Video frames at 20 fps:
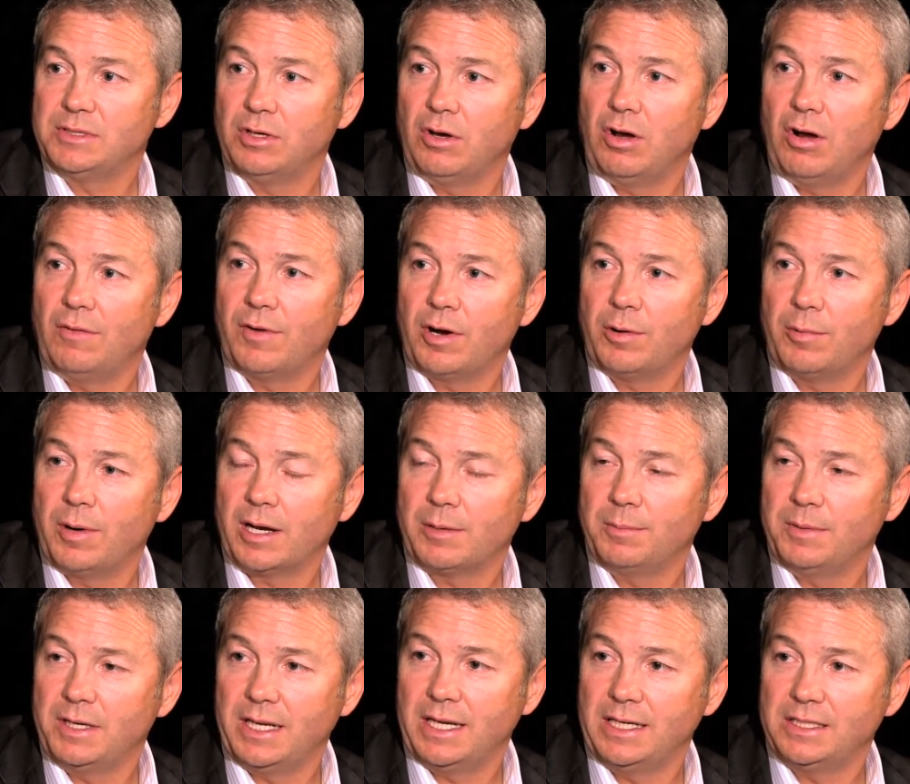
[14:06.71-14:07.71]
So all of our
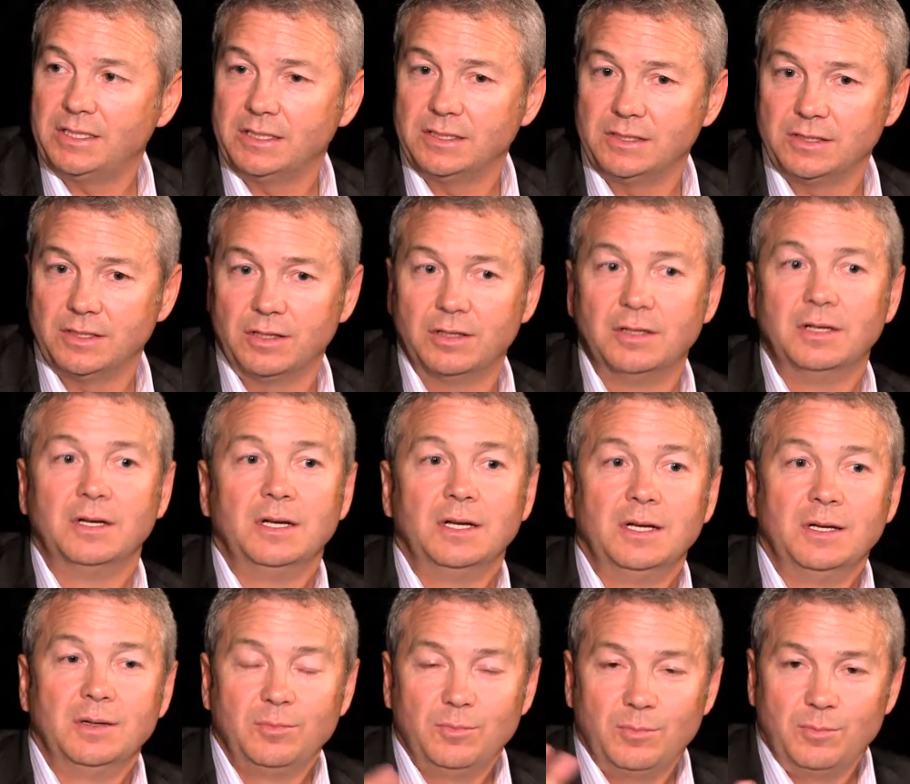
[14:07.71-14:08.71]
recommendations are
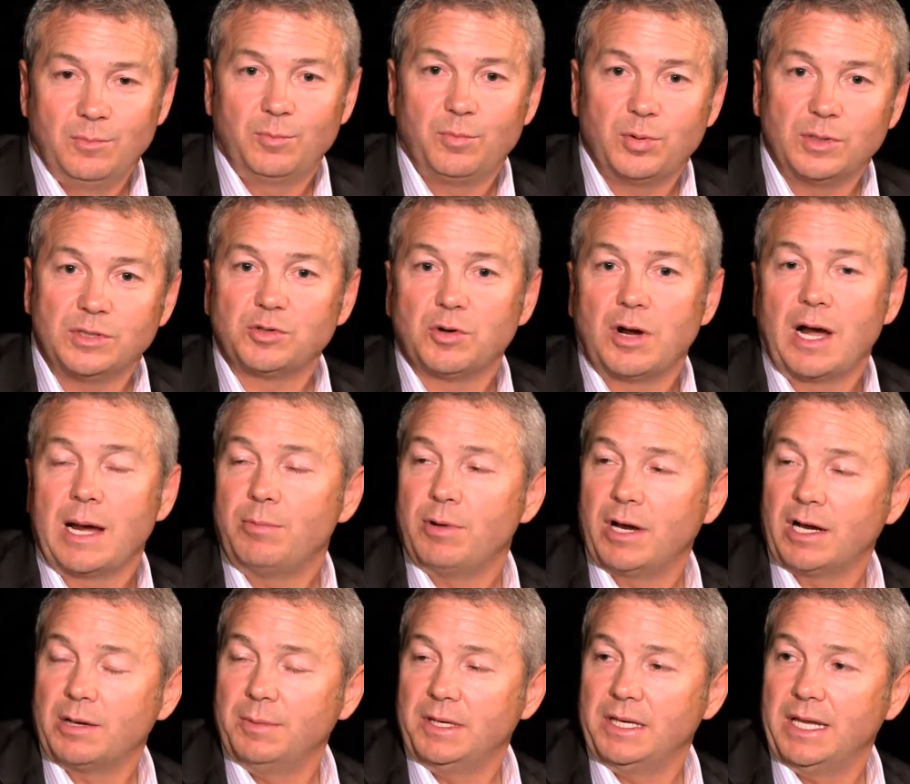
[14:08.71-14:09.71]
prescribed
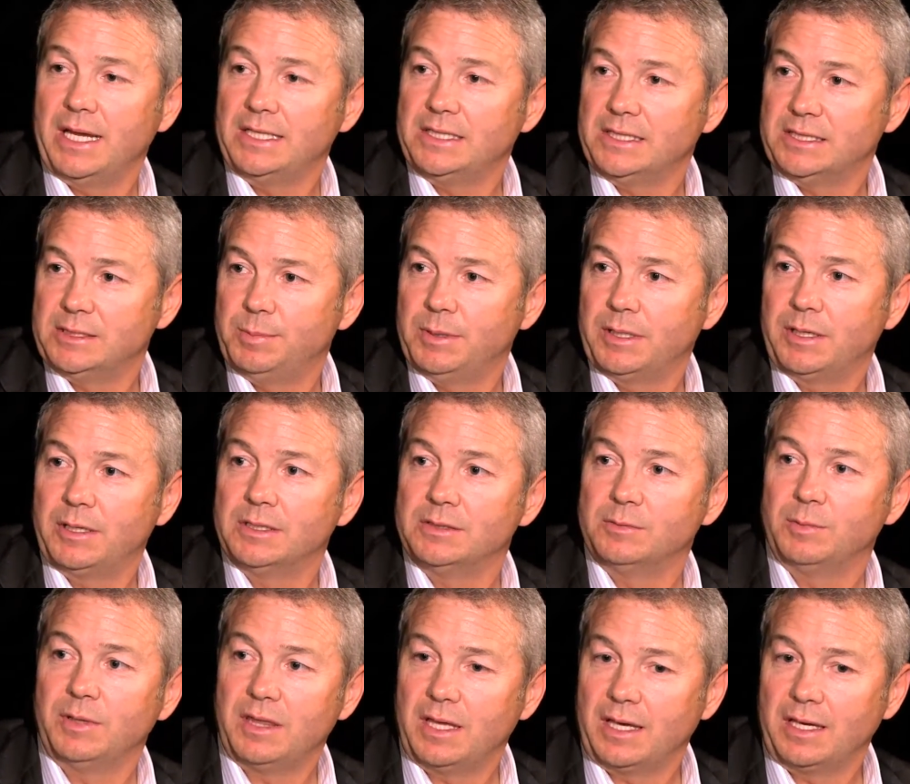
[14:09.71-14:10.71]
recommendations
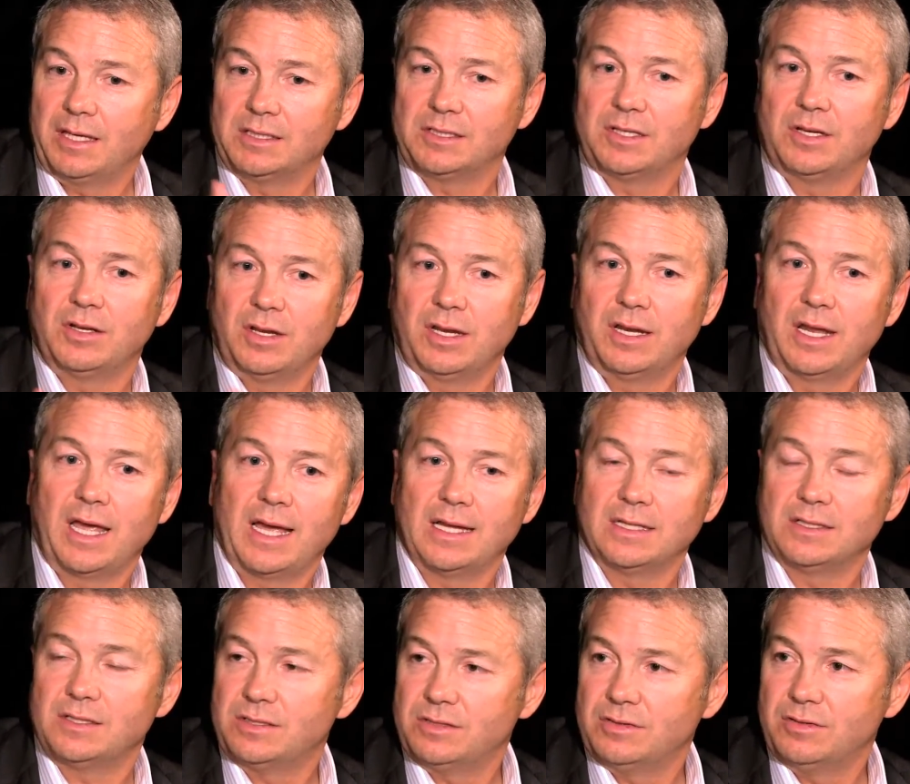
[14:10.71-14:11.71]
because we think it's going to
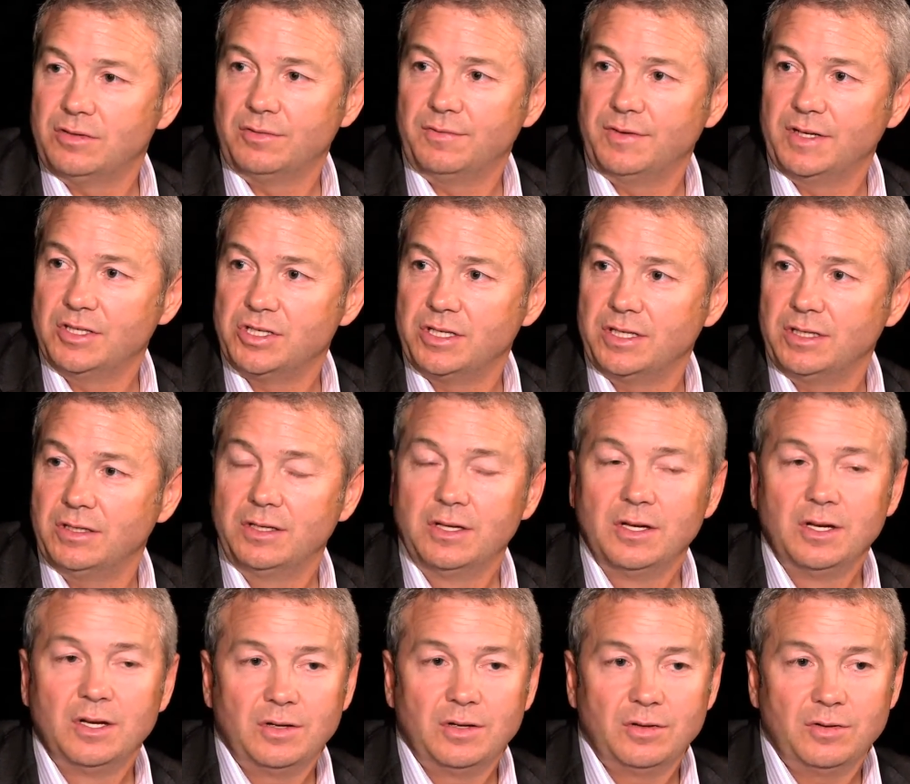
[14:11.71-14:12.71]
enhance their vision,
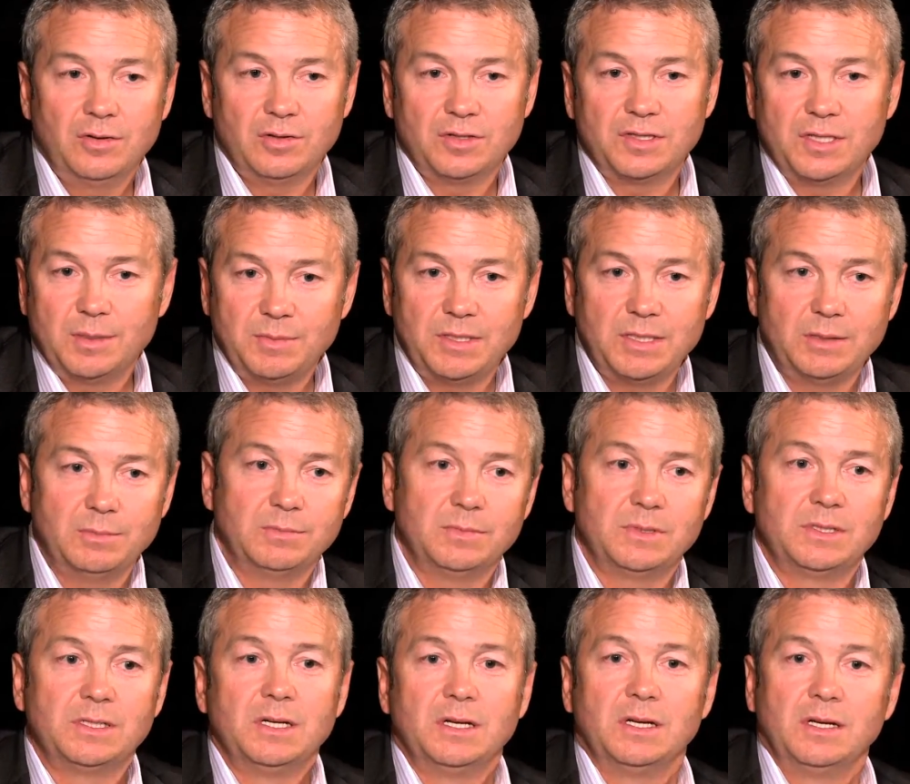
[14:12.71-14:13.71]
their
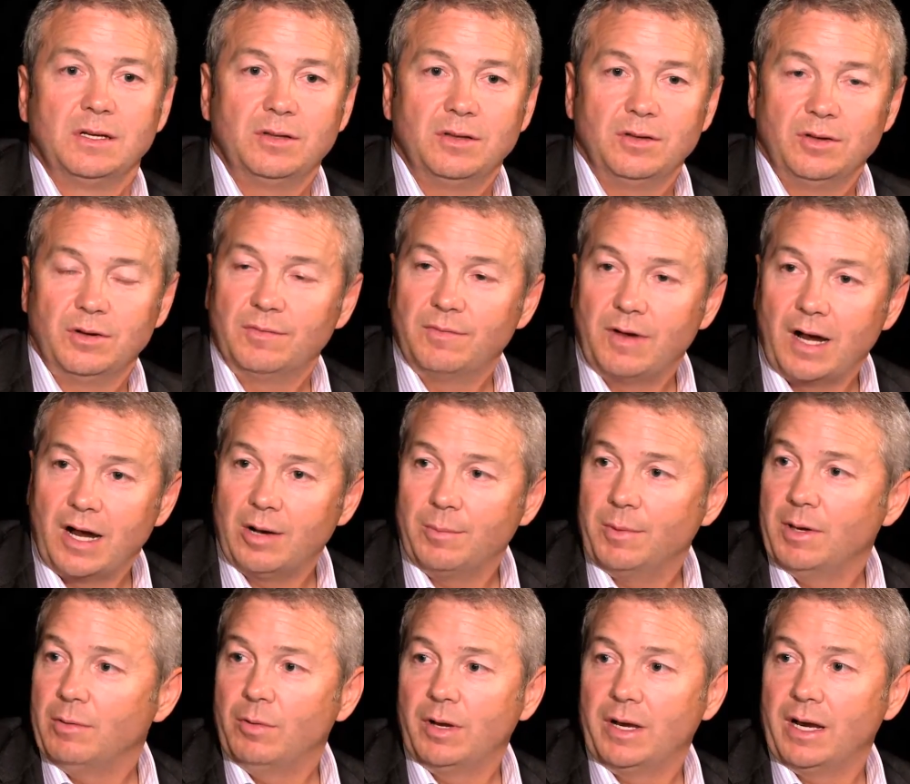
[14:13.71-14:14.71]
symptoms, their
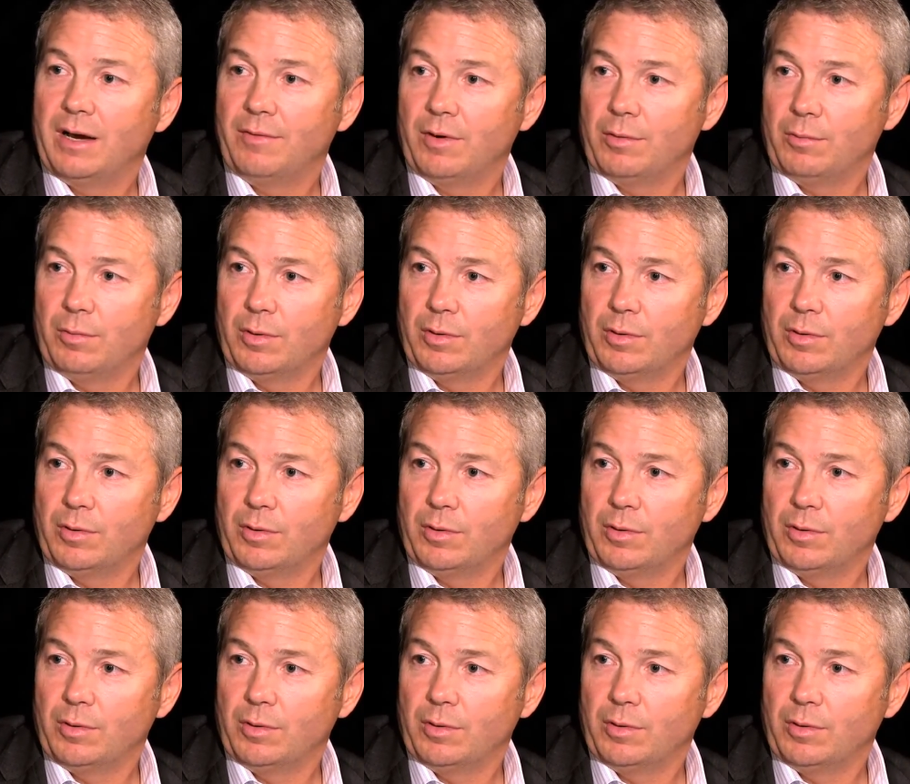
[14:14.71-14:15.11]
environment, whatever.